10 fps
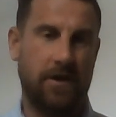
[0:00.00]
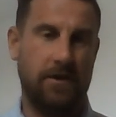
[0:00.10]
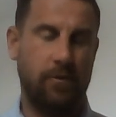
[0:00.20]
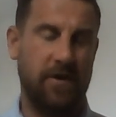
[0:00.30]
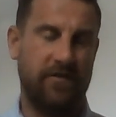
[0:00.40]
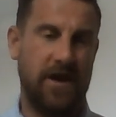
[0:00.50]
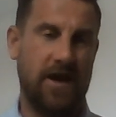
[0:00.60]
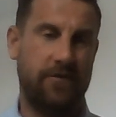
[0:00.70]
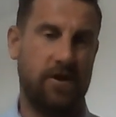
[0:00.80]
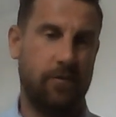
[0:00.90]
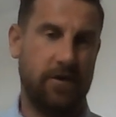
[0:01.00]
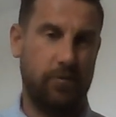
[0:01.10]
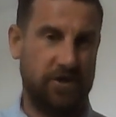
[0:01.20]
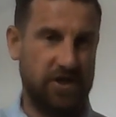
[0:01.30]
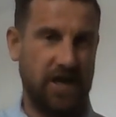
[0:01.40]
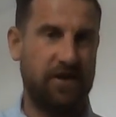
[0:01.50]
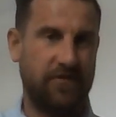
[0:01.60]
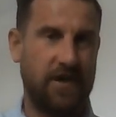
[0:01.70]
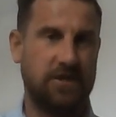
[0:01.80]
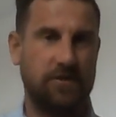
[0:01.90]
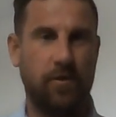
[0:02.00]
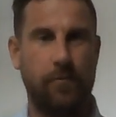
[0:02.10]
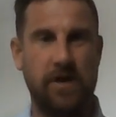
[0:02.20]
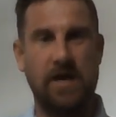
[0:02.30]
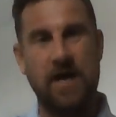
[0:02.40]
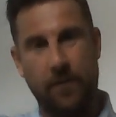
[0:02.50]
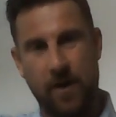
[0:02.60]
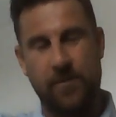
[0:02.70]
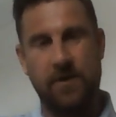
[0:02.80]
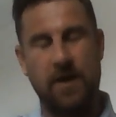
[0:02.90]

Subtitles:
little bit of an area which is elevated, where we can go up